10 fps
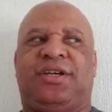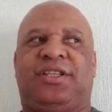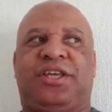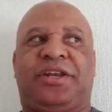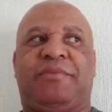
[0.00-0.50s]

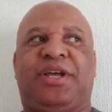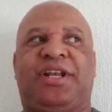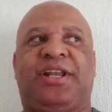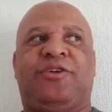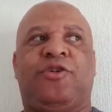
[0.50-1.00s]
in the
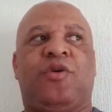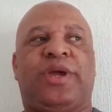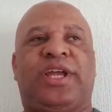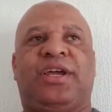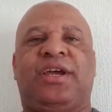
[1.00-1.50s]
rapidly
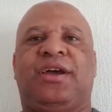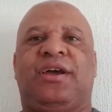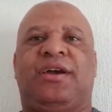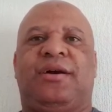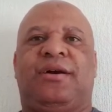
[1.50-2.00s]
growing
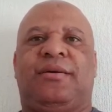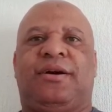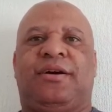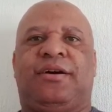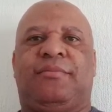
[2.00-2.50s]

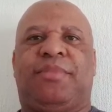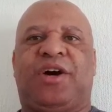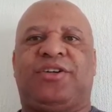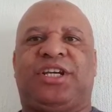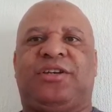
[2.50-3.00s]
uh,
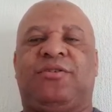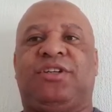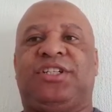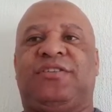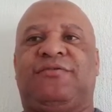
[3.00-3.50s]

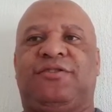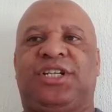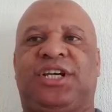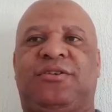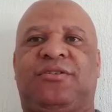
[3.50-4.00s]
biotechnology and food
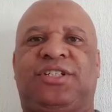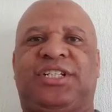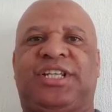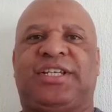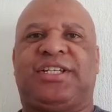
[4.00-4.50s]
technology
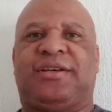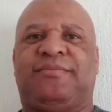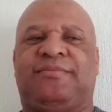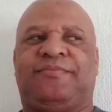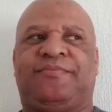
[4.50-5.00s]
sector.
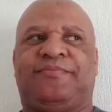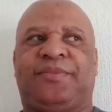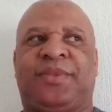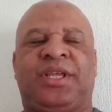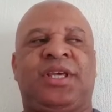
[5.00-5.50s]

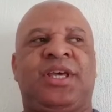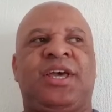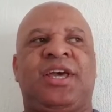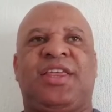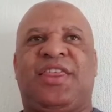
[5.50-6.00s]

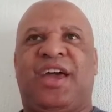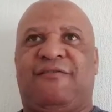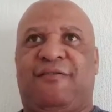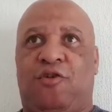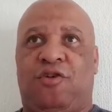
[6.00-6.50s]

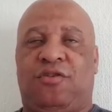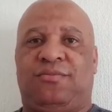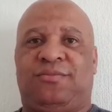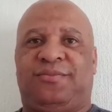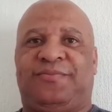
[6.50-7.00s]
Therefore,
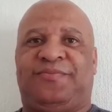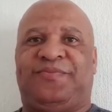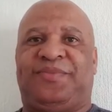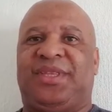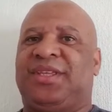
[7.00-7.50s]

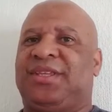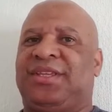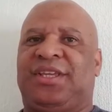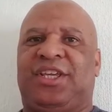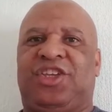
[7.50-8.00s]

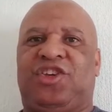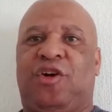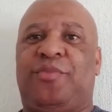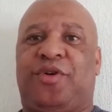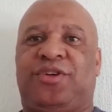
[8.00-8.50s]

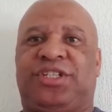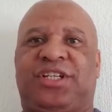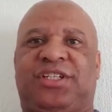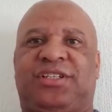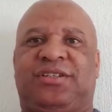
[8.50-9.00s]
your
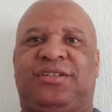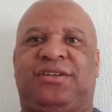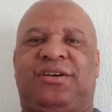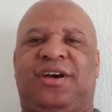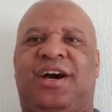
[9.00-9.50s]
projects
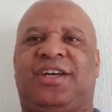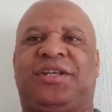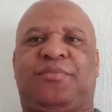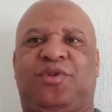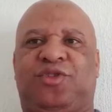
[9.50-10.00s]
are
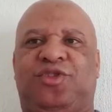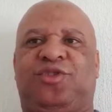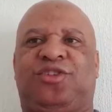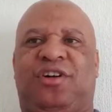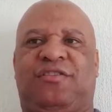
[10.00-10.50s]
supposed to
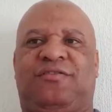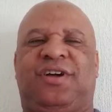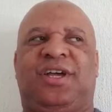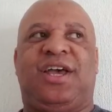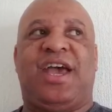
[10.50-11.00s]
solve
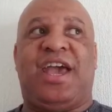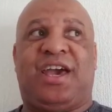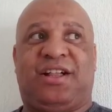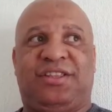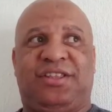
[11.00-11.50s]

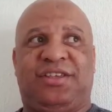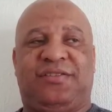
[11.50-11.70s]
health,